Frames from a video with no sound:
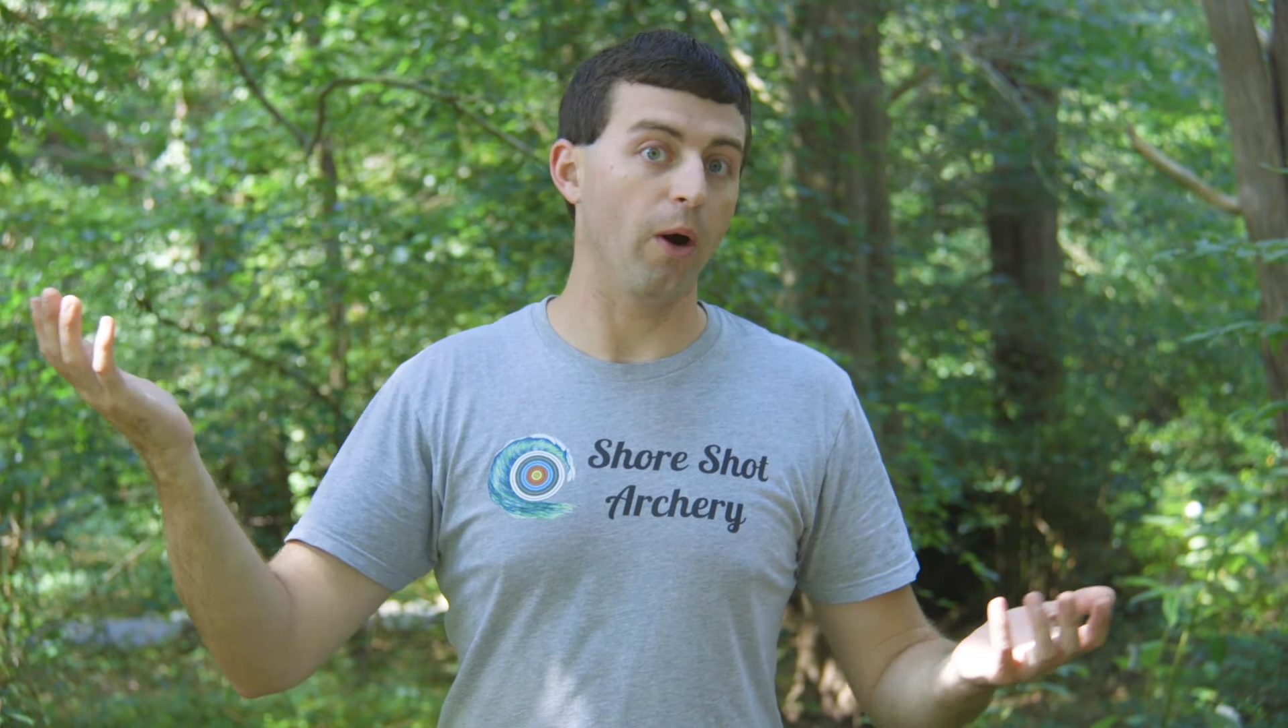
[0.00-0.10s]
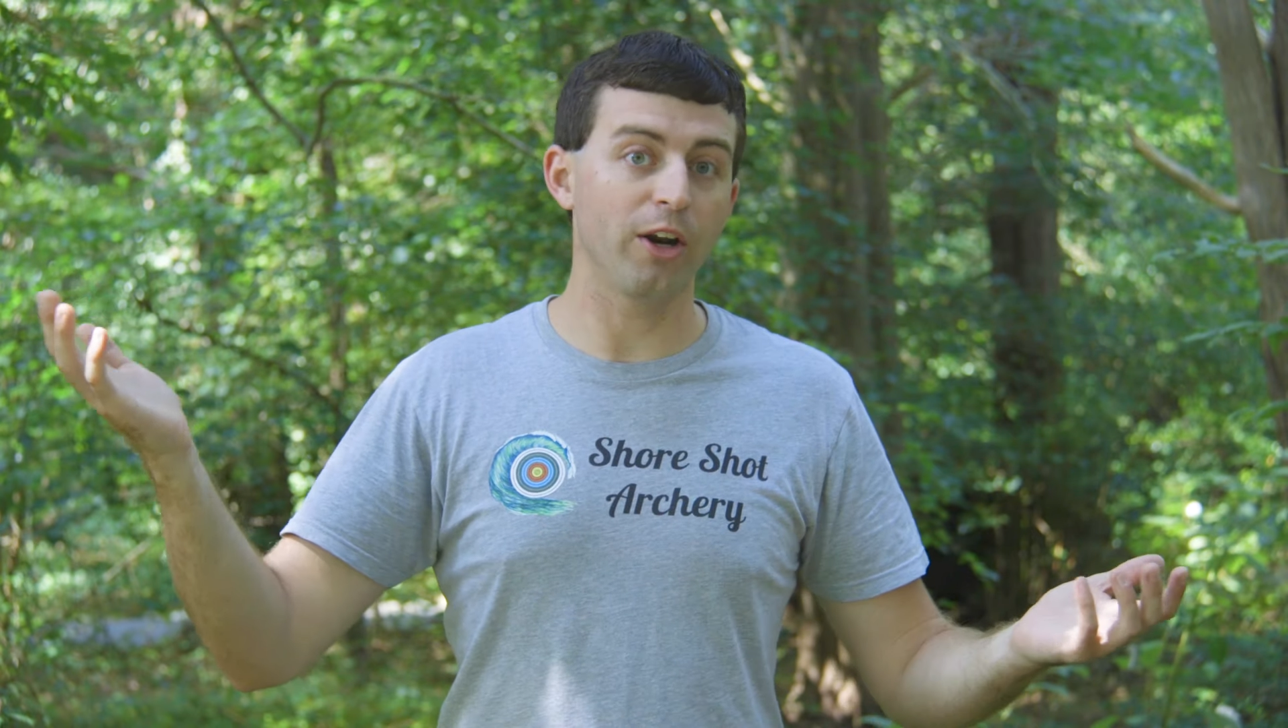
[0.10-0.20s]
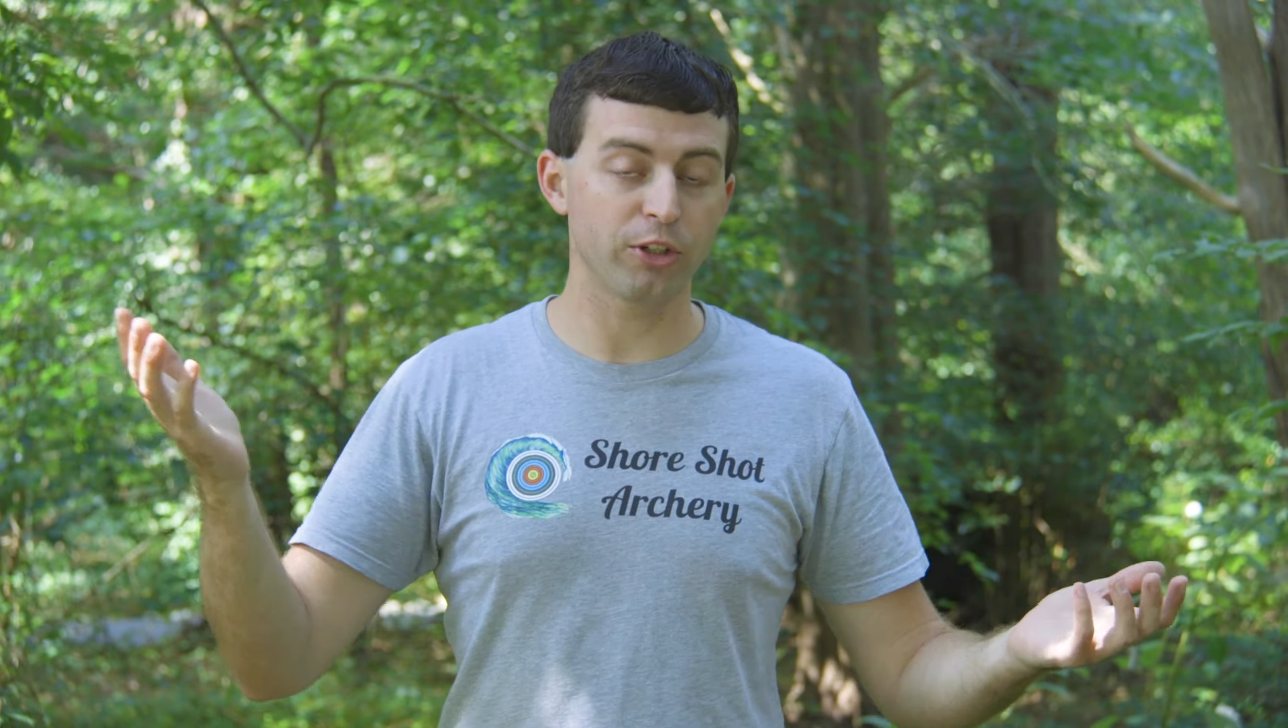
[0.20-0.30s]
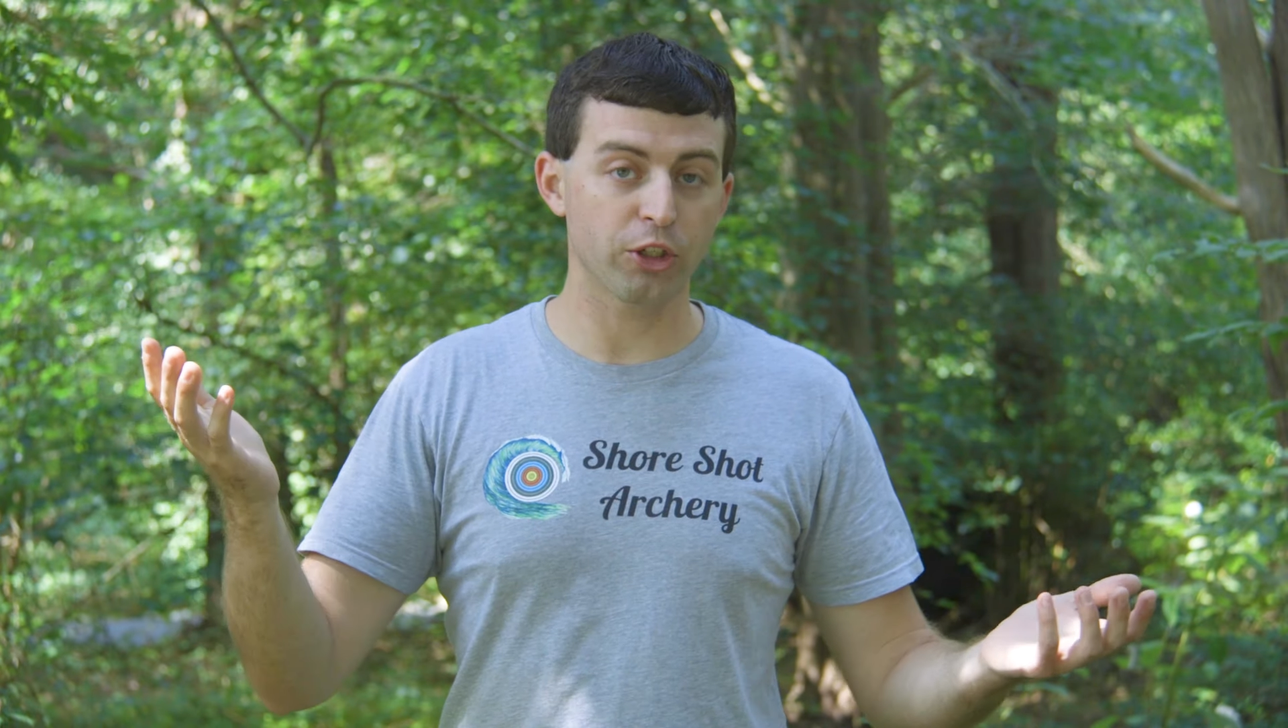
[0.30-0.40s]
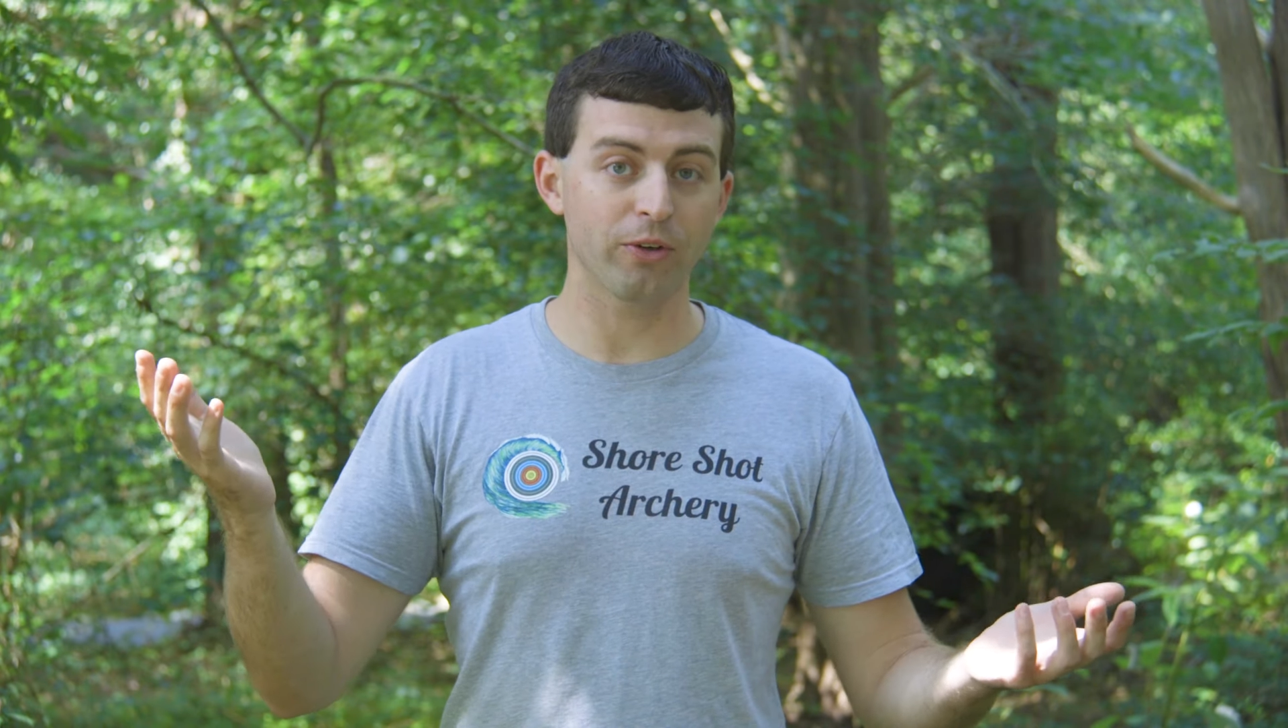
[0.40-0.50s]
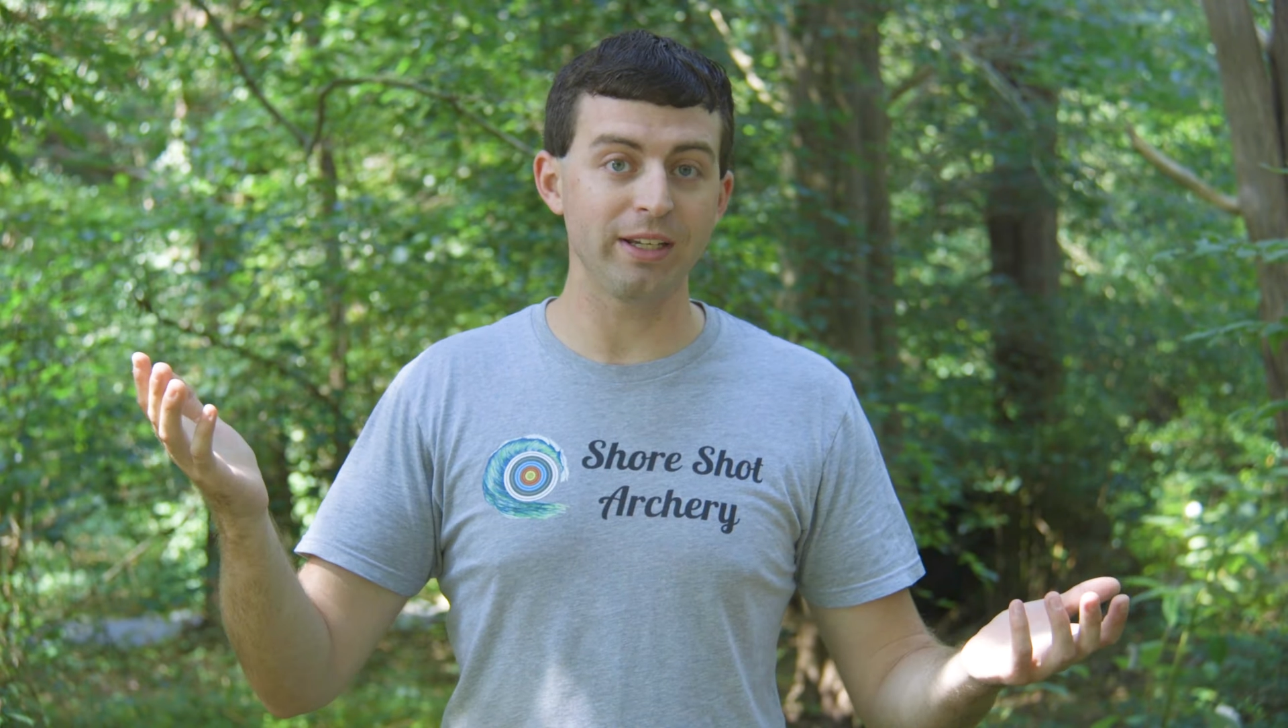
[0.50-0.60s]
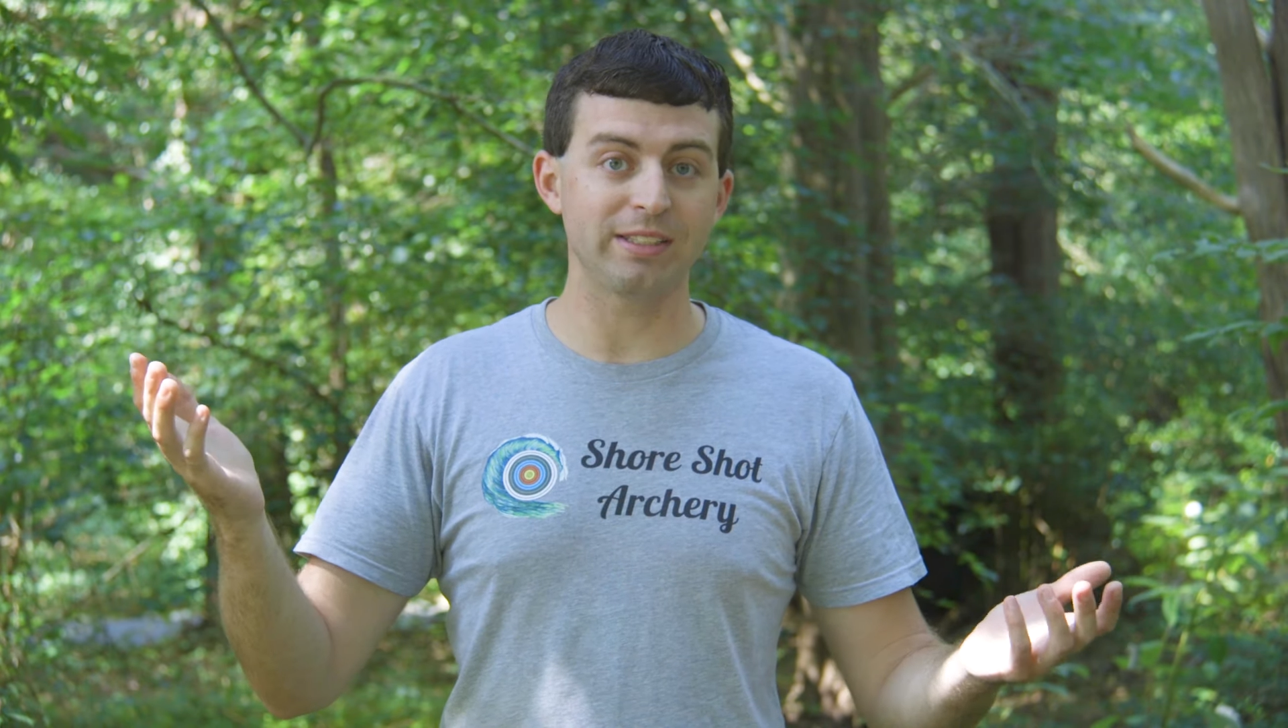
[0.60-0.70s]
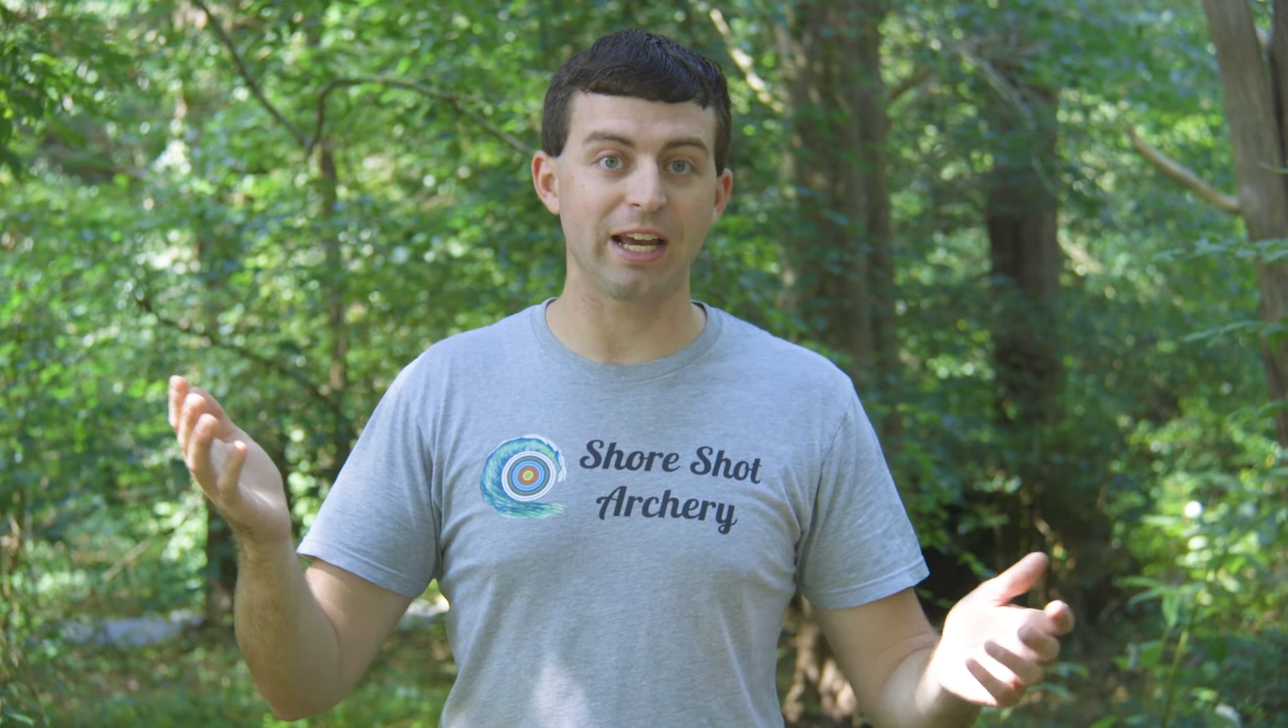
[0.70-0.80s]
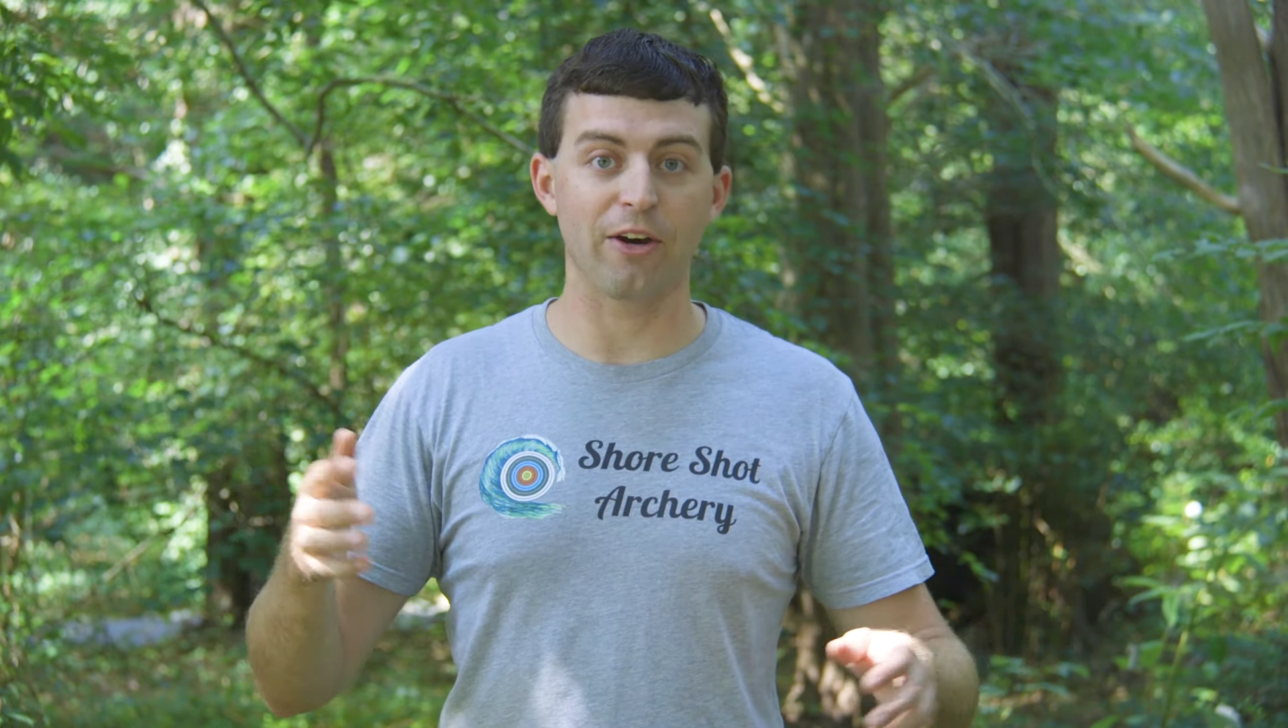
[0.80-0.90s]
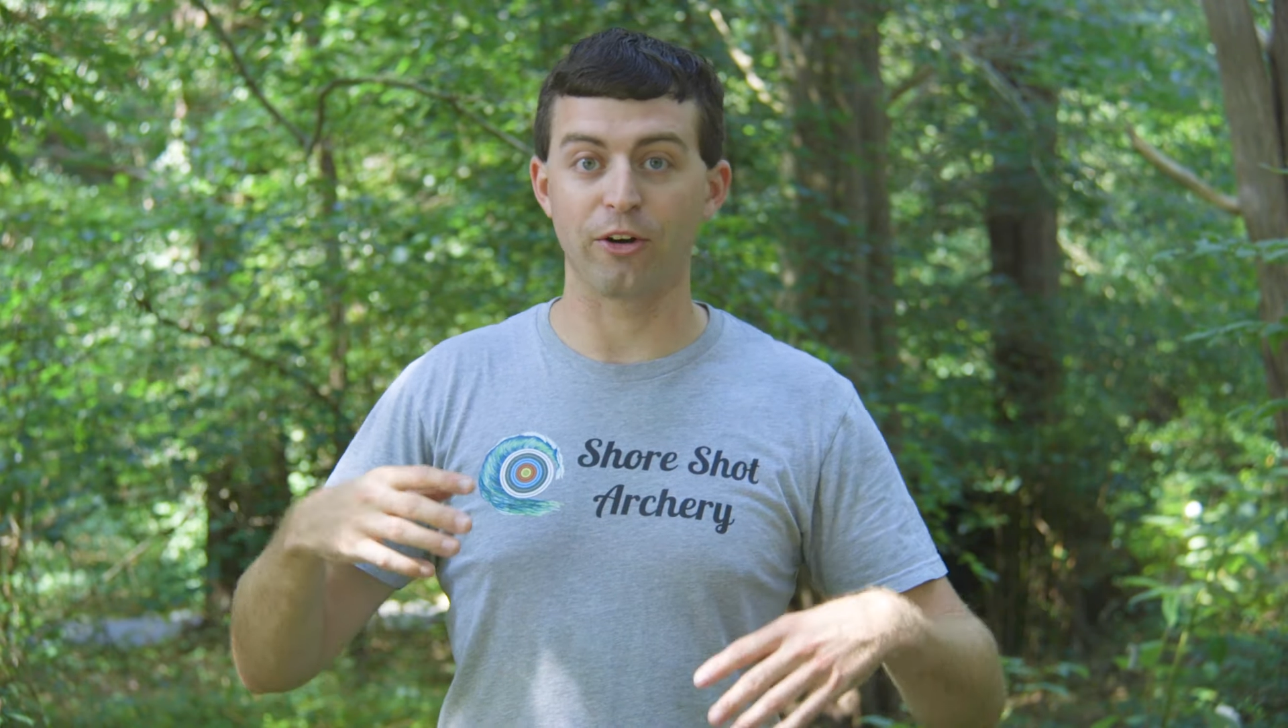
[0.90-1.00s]
100
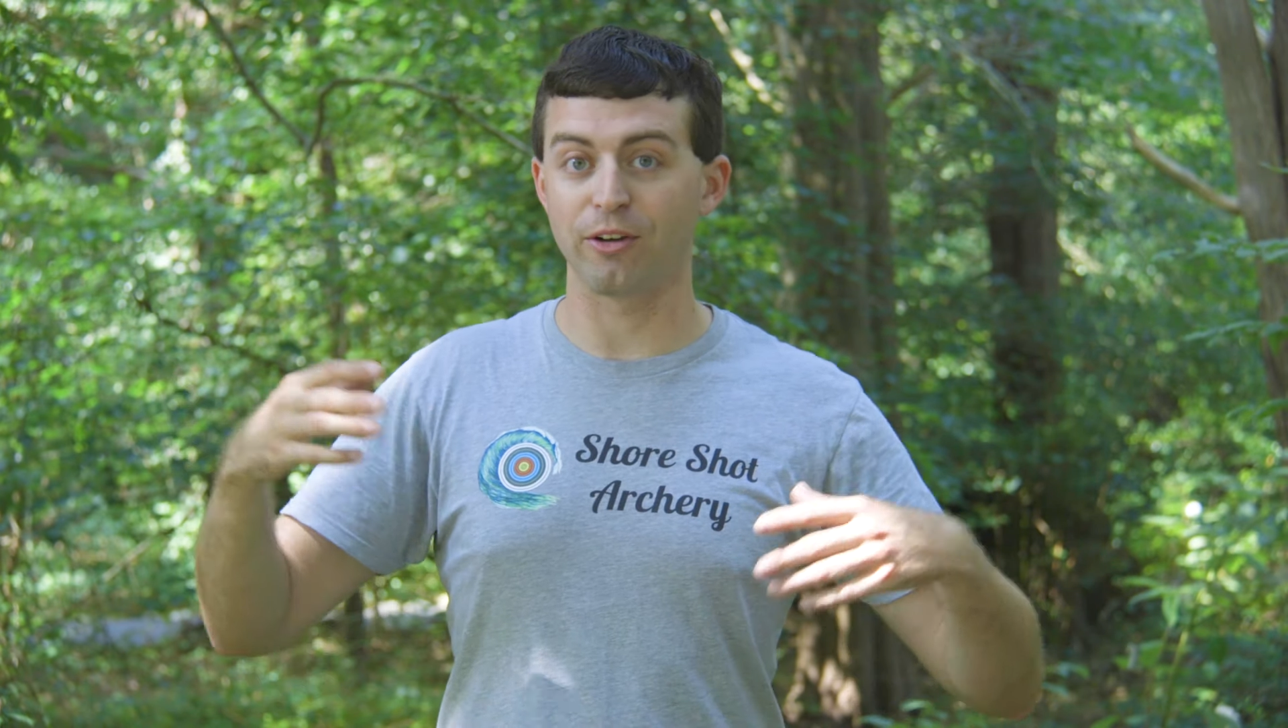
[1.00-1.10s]
degrees out